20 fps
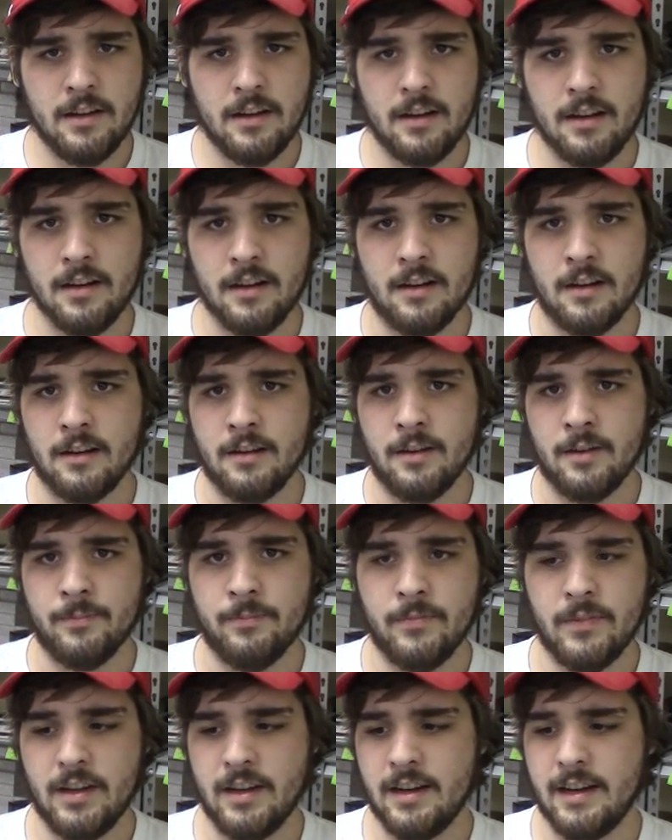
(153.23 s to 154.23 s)

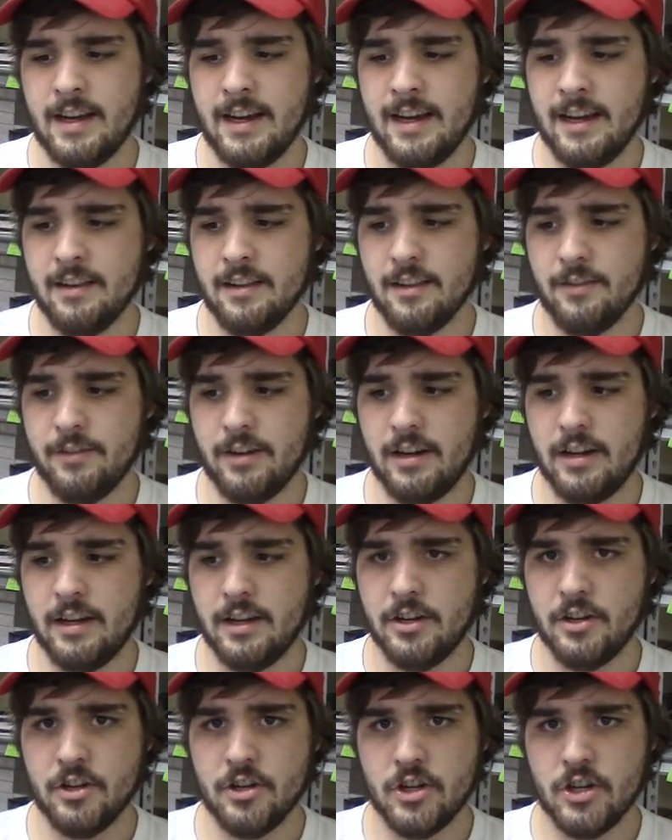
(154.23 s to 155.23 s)
1/8 of an
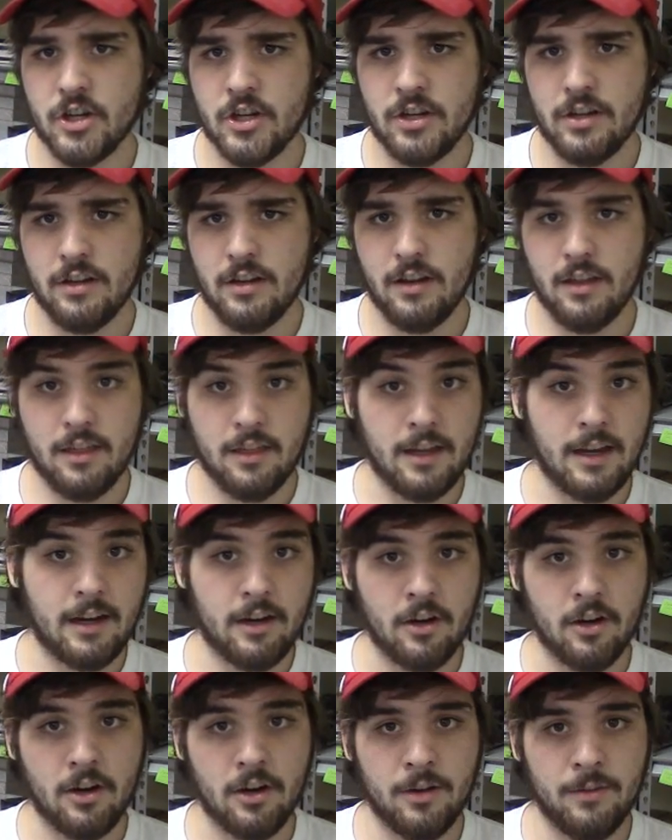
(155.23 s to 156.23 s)
inch
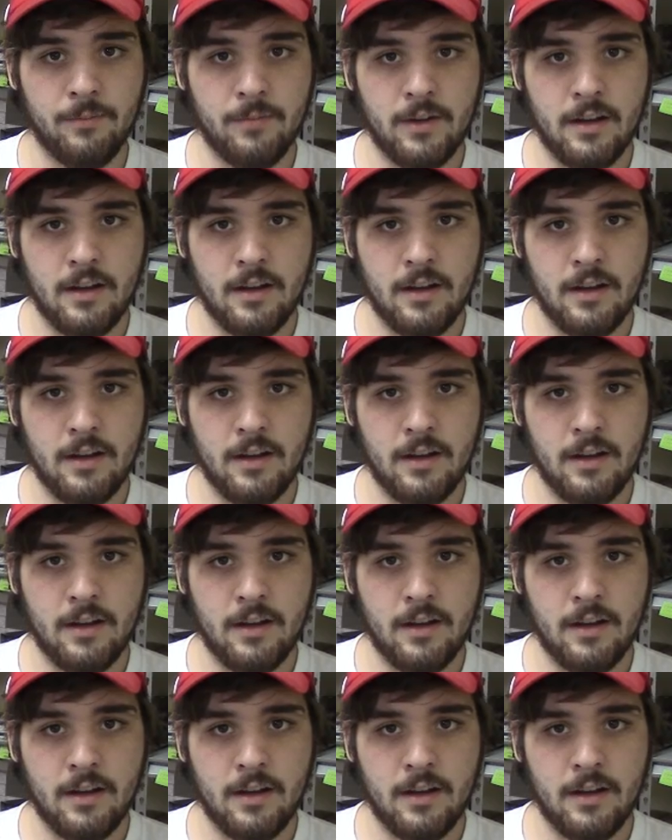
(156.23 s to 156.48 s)
thicker,